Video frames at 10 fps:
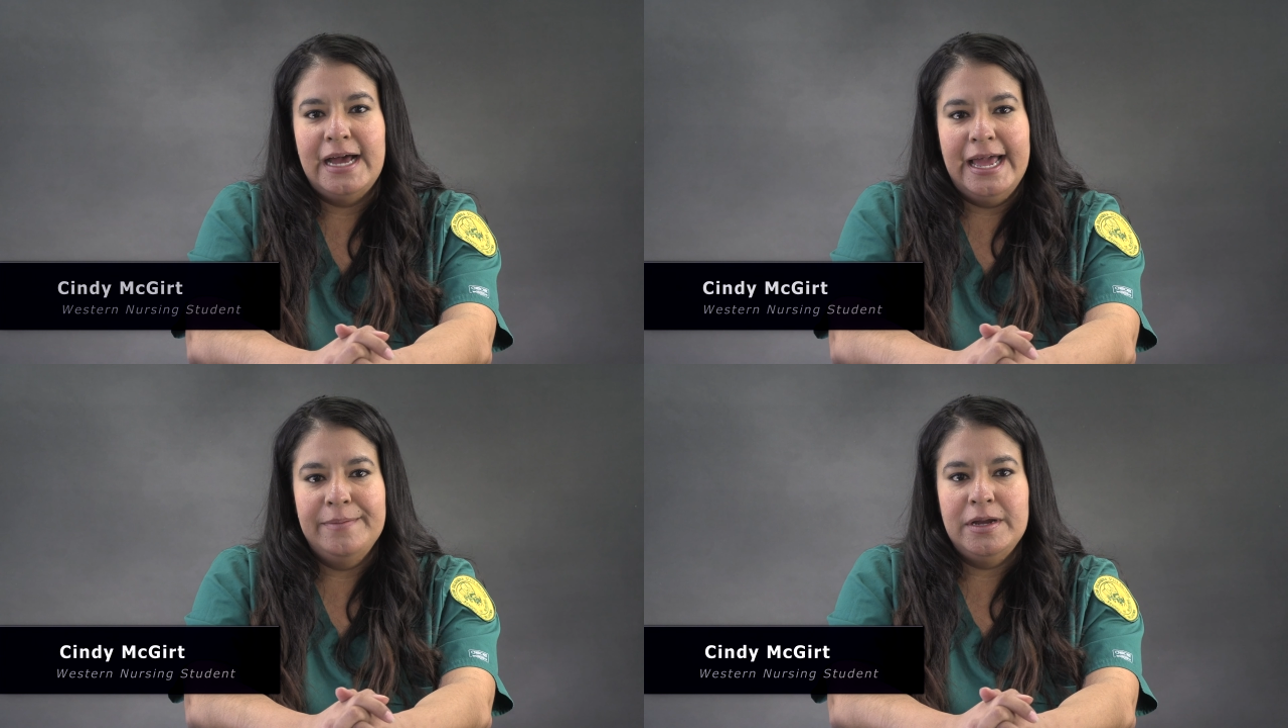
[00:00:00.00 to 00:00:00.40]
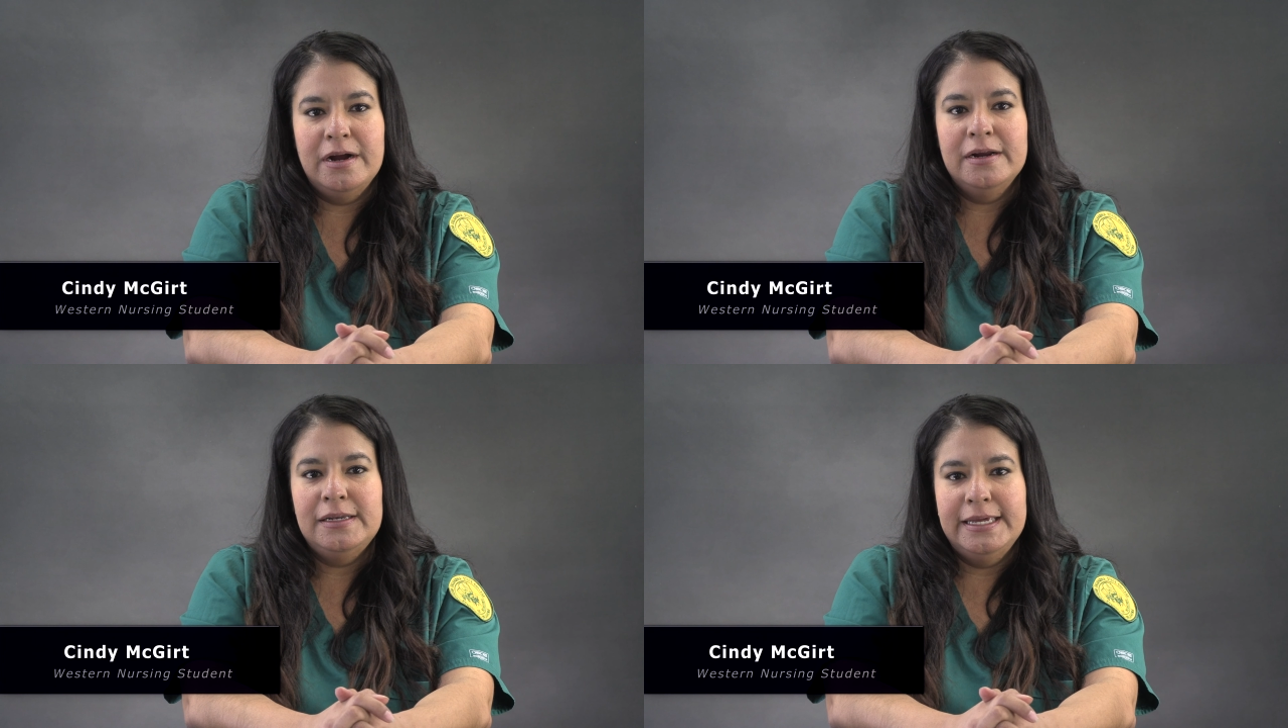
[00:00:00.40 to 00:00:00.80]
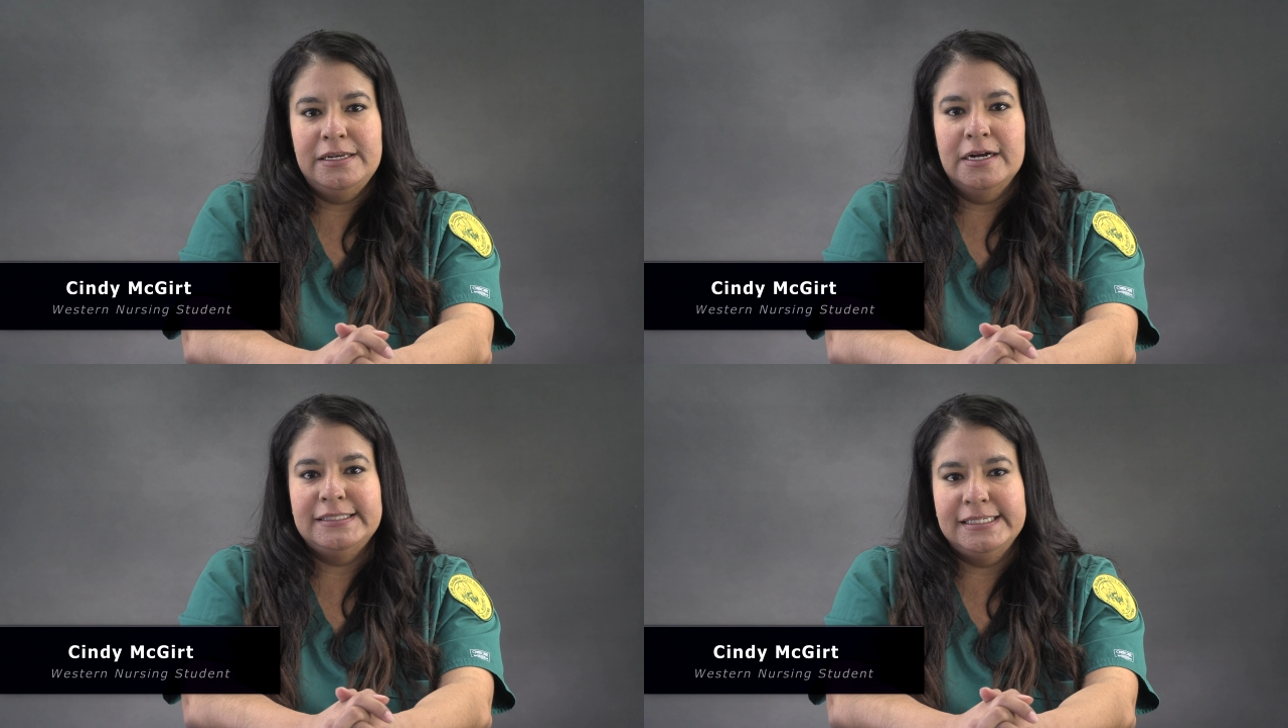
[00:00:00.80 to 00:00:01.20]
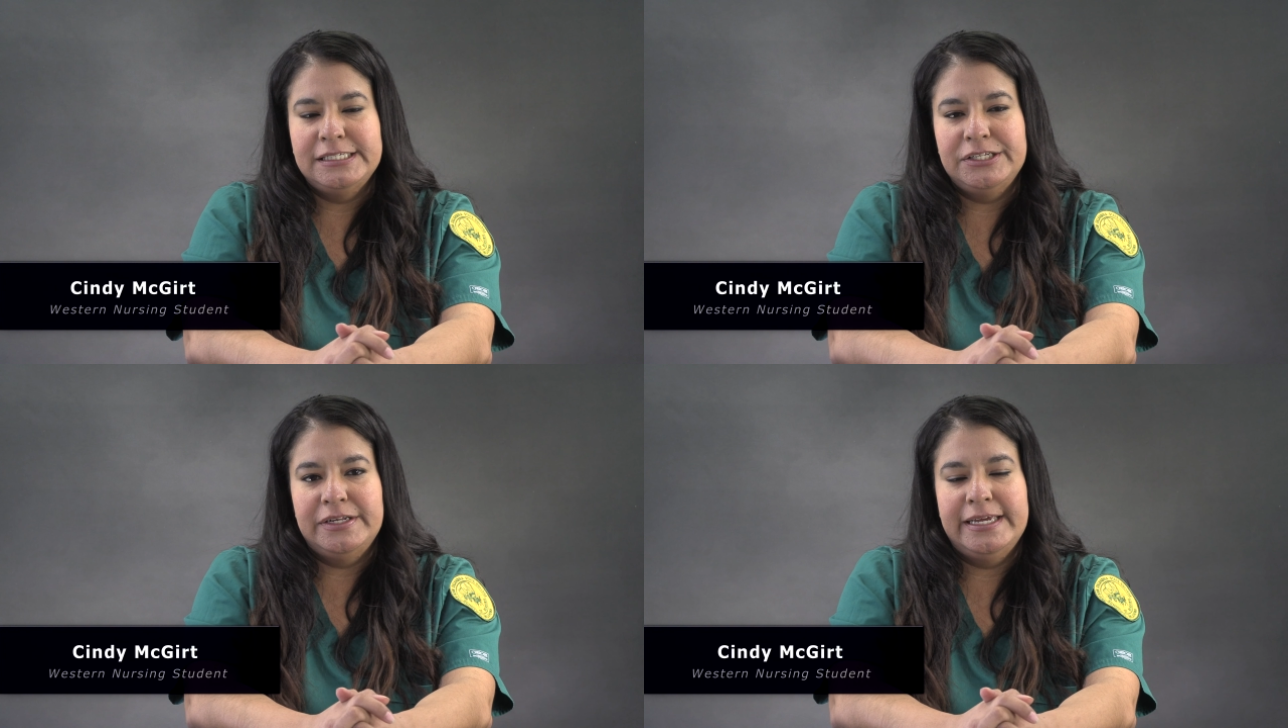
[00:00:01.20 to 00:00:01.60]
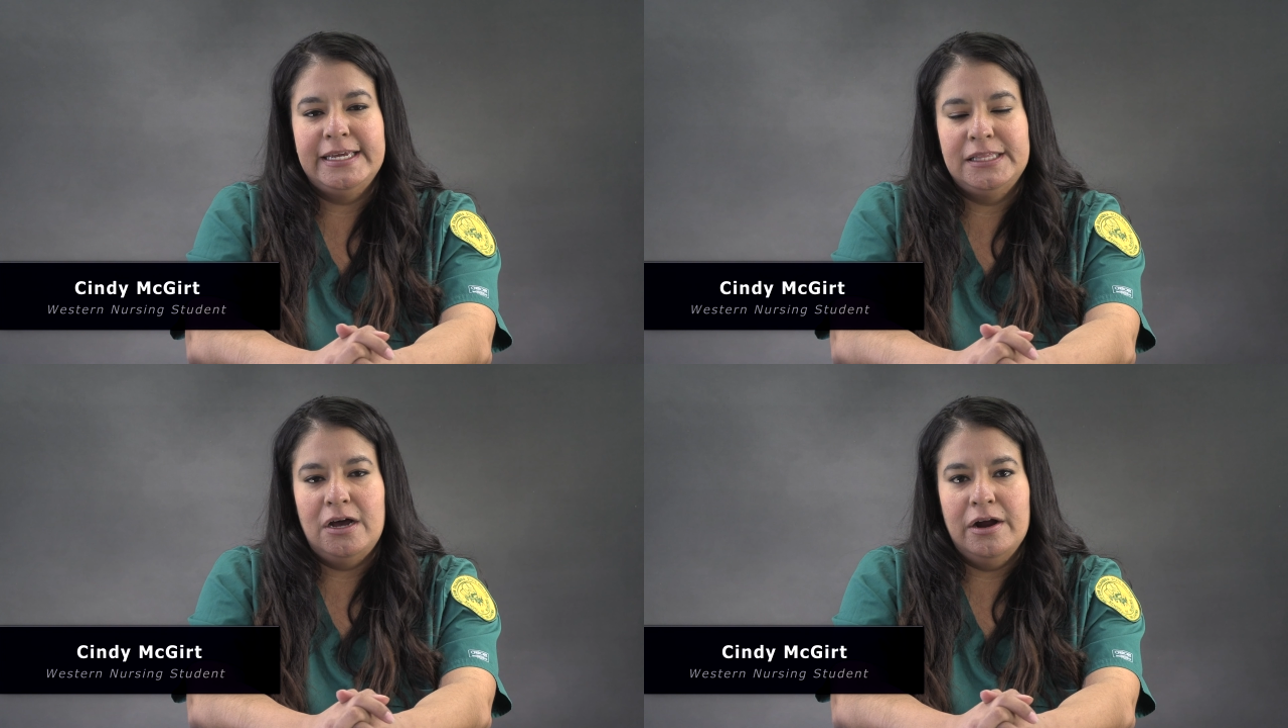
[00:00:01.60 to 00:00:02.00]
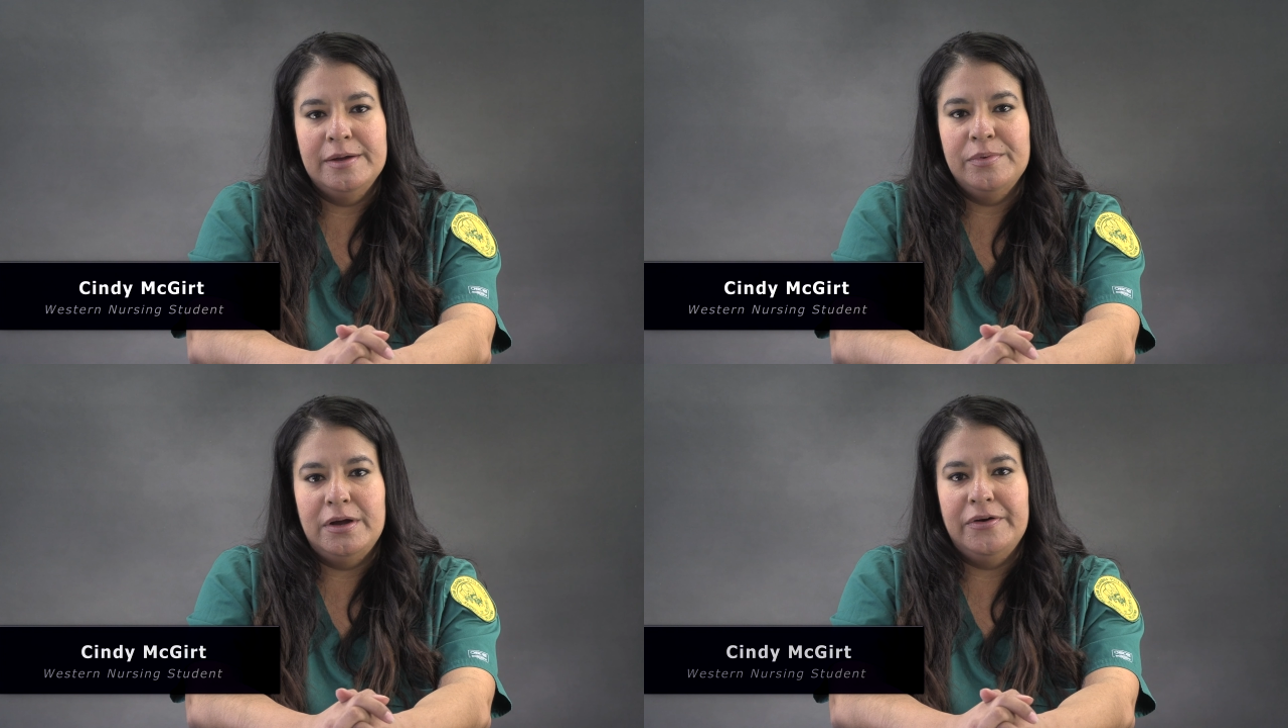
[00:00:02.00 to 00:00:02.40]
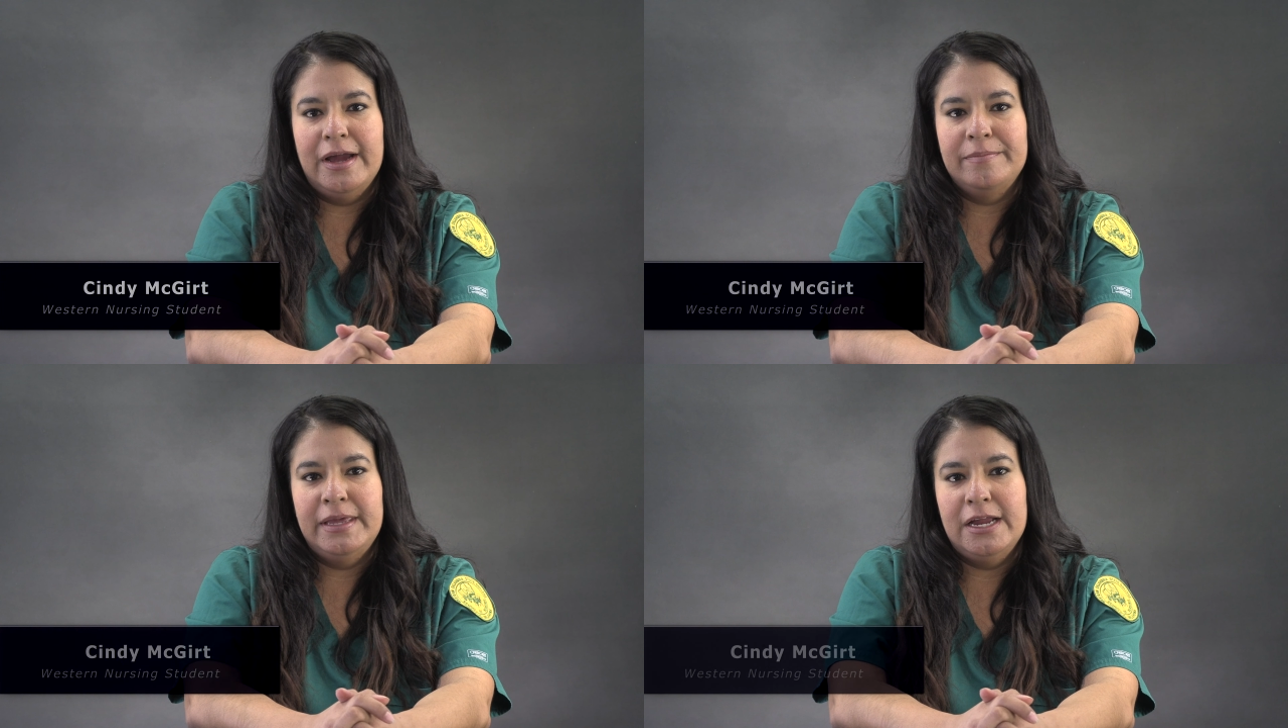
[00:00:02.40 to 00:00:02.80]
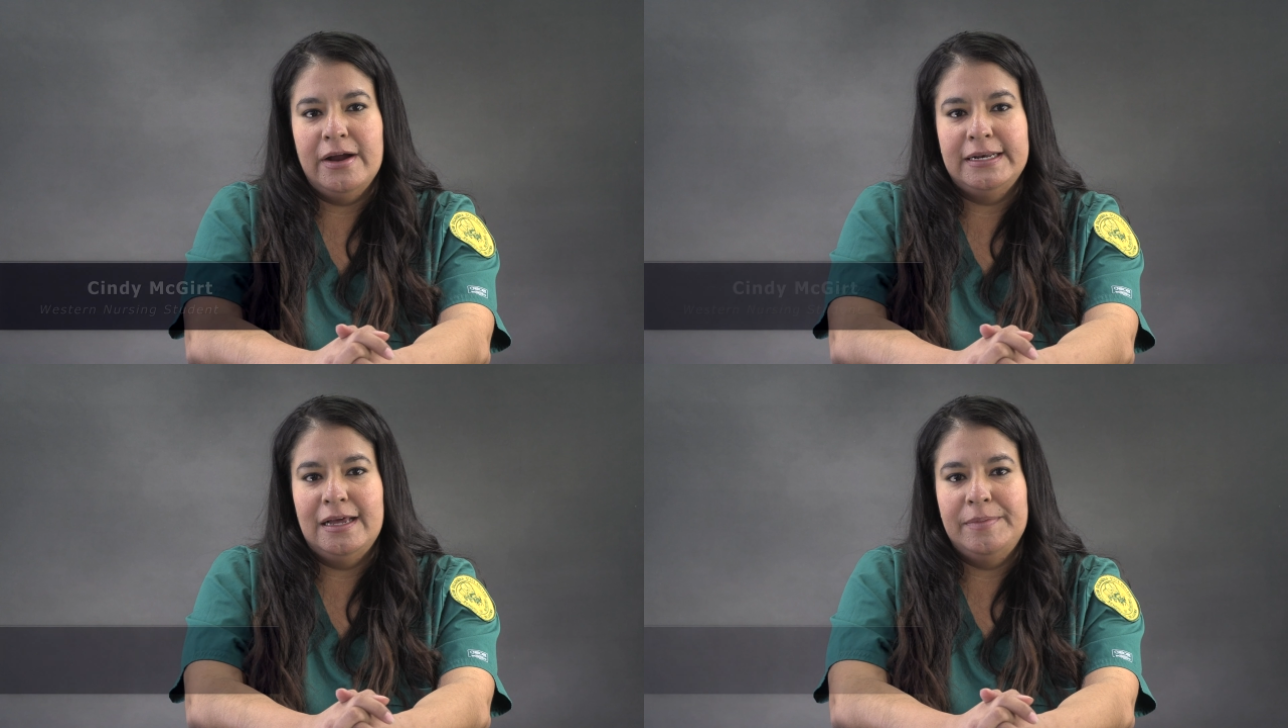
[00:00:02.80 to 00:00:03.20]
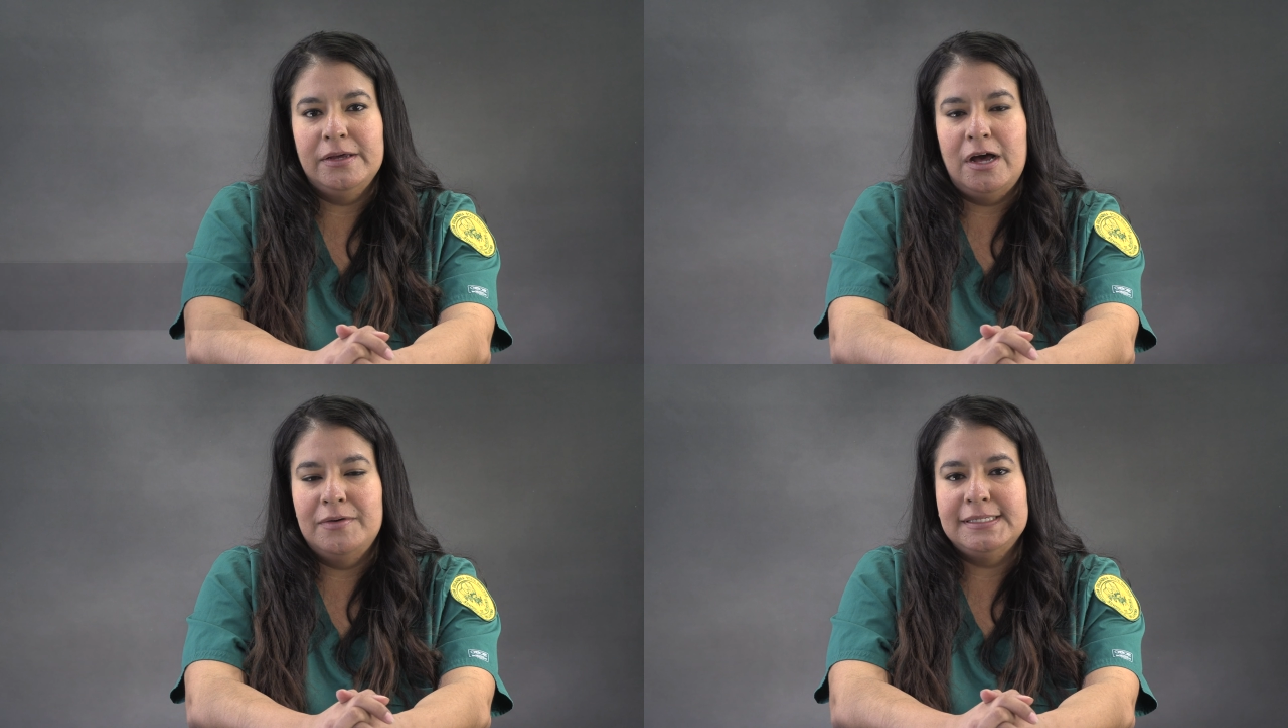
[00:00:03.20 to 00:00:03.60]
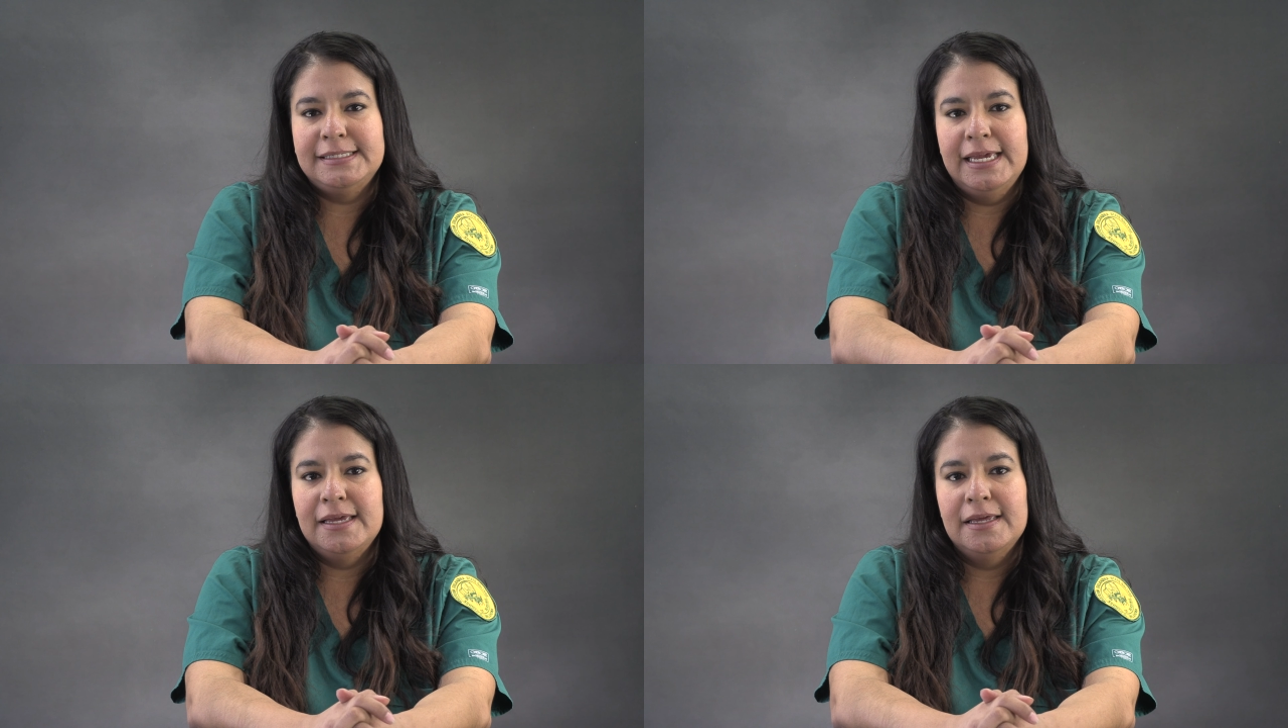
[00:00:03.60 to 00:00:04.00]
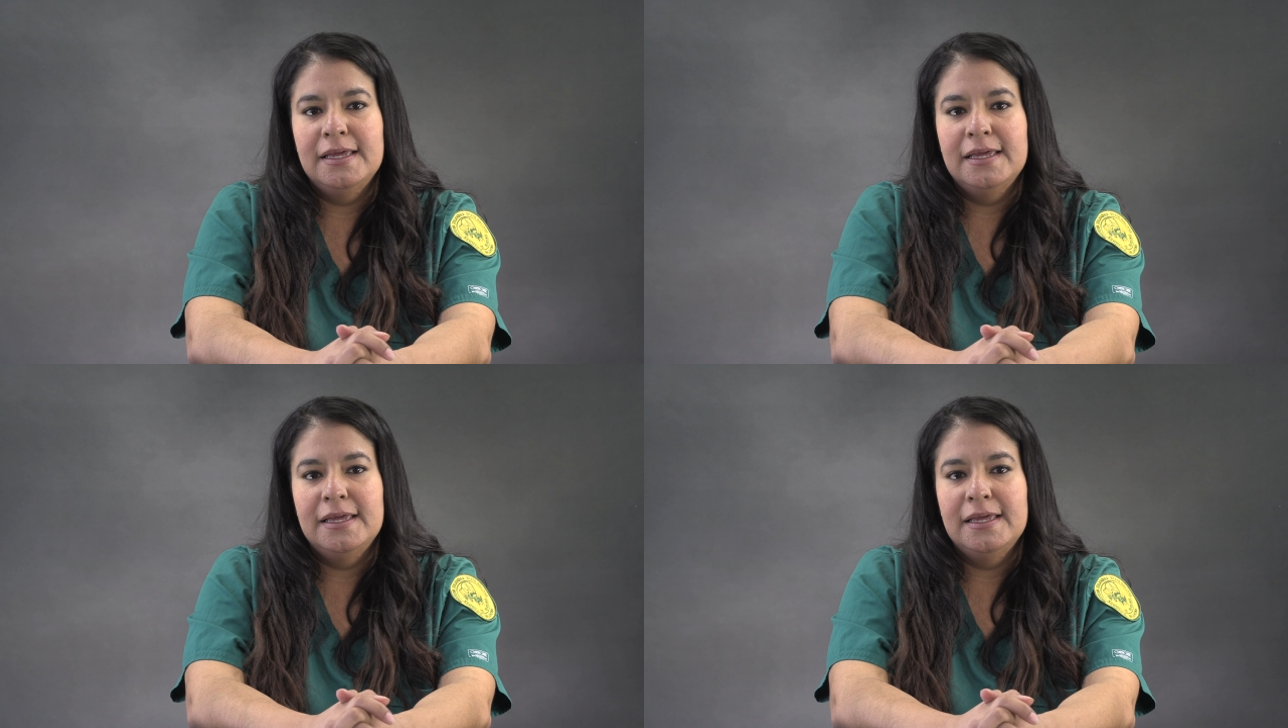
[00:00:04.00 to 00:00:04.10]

I am currently a nursing student in the RN program here at WOSC.